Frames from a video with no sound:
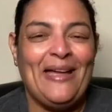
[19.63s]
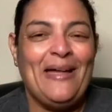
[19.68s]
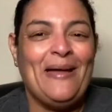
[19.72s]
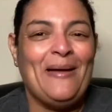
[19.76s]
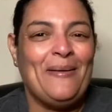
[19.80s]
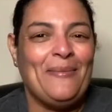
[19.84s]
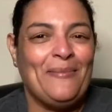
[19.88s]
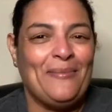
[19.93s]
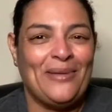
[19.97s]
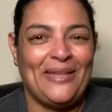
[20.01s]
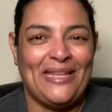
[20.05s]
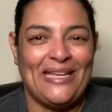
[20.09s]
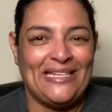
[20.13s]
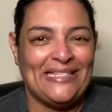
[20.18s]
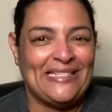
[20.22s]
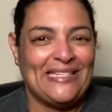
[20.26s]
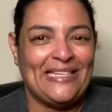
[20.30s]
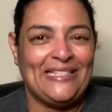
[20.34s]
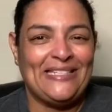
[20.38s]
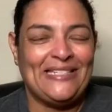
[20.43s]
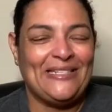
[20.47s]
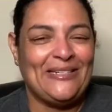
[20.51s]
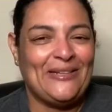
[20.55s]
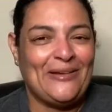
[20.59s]
but I
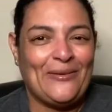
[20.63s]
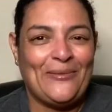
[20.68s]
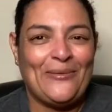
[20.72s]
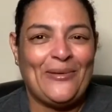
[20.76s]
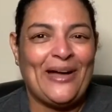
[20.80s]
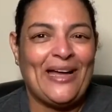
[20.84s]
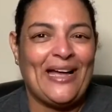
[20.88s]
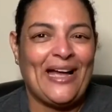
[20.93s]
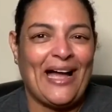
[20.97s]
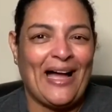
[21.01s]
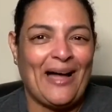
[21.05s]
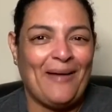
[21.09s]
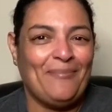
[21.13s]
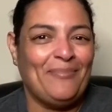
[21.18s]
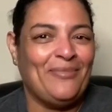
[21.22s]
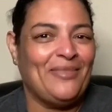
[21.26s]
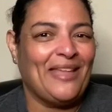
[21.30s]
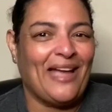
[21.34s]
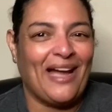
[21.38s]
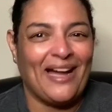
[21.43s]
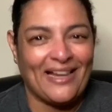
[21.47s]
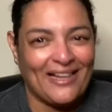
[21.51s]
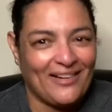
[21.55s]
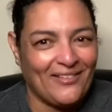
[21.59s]
said, you know what? I'm
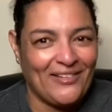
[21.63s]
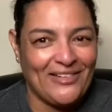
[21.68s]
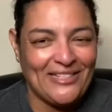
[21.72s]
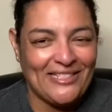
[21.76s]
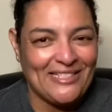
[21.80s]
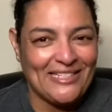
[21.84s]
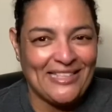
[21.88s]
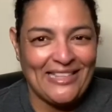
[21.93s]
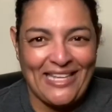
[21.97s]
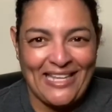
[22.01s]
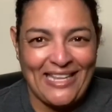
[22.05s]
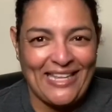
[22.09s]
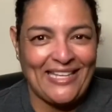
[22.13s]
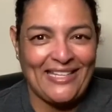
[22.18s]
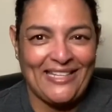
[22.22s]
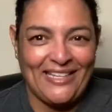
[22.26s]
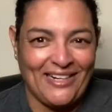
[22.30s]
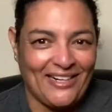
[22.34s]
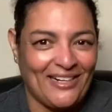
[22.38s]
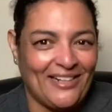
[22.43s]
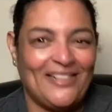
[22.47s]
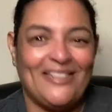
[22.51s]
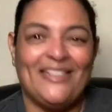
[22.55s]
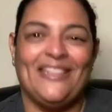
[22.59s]
not going to let
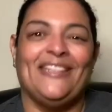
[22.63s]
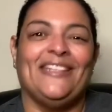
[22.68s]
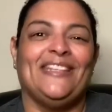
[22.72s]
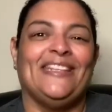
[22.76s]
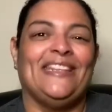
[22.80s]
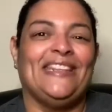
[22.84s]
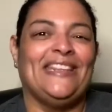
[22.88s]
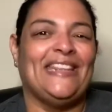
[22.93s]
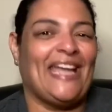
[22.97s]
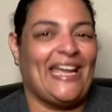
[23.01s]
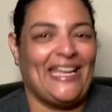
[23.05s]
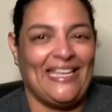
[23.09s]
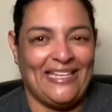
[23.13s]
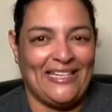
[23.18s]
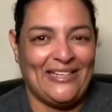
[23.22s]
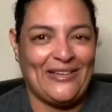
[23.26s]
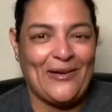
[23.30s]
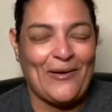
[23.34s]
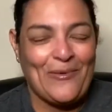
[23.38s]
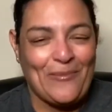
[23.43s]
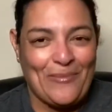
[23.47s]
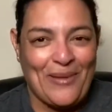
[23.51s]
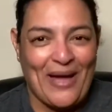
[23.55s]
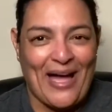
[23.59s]
another night
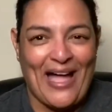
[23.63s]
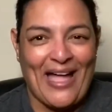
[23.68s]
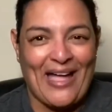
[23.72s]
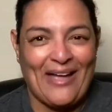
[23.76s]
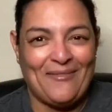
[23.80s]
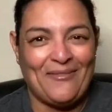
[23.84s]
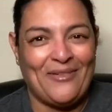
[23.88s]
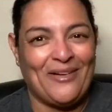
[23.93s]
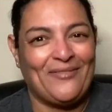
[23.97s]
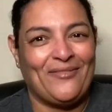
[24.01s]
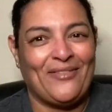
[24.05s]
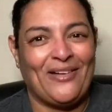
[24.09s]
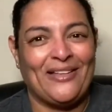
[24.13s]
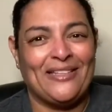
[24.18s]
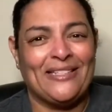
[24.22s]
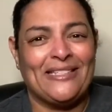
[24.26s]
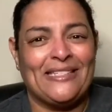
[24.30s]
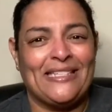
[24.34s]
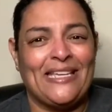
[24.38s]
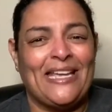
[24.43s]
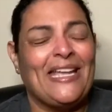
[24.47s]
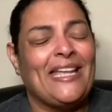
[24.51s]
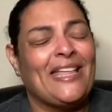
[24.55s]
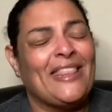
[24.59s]
go by without
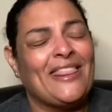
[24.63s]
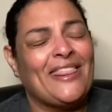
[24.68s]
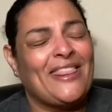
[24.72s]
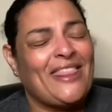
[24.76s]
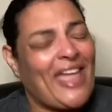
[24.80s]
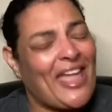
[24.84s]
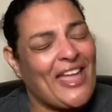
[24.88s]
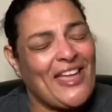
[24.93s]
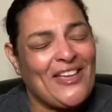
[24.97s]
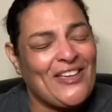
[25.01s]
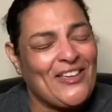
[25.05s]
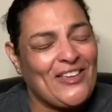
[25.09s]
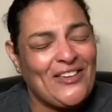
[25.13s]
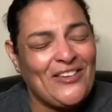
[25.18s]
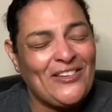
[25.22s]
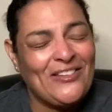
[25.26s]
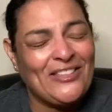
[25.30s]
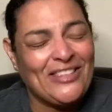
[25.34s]
saying thank you,